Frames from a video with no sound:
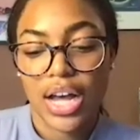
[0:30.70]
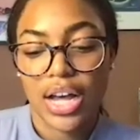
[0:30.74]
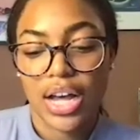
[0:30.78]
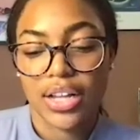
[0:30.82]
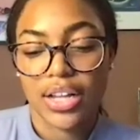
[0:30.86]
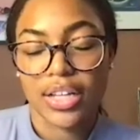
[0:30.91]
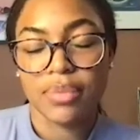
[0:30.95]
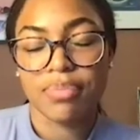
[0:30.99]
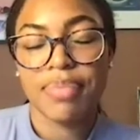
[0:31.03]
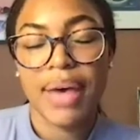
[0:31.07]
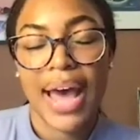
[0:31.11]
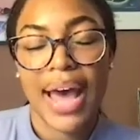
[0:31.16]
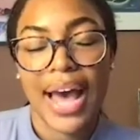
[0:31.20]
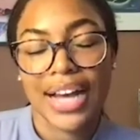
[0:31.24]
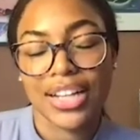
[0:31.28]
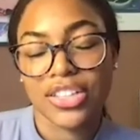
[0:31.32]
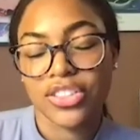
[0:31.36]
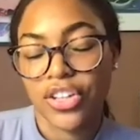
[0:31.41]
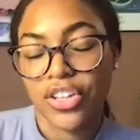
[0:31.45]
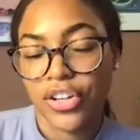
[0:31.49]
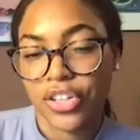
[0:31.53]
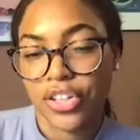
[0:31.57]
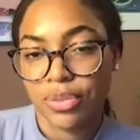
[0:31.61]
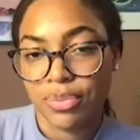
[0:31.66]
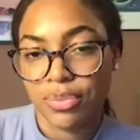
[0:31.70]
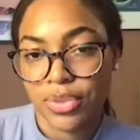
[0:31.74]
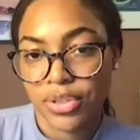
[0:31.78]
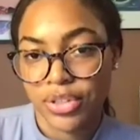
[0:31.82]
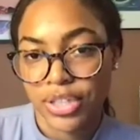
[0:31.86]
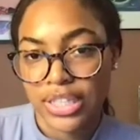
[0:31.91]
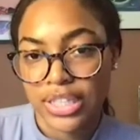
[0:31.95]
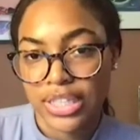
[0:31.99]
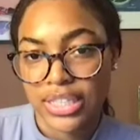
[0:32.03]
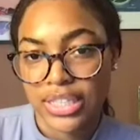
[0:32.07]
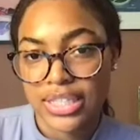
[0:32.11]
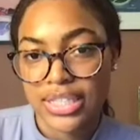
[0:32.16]
impact our
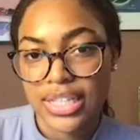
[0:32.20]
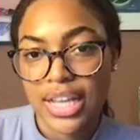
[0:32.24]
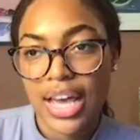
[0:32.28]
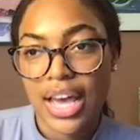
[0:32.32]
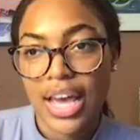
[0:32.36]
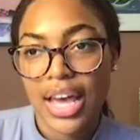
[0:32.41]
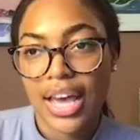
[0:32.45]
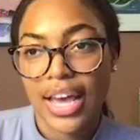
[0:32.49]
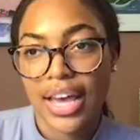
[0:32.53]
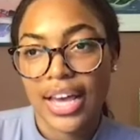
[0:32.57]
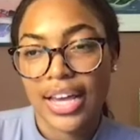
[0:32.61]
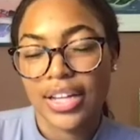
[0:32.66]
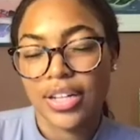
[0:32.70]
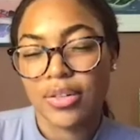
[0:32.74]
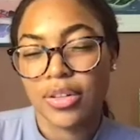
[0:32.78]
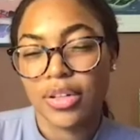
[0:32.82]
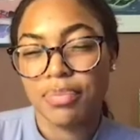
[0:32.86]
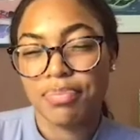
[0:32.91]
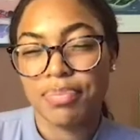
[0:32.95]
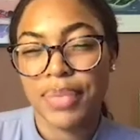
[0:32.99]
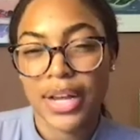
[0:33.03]
communities and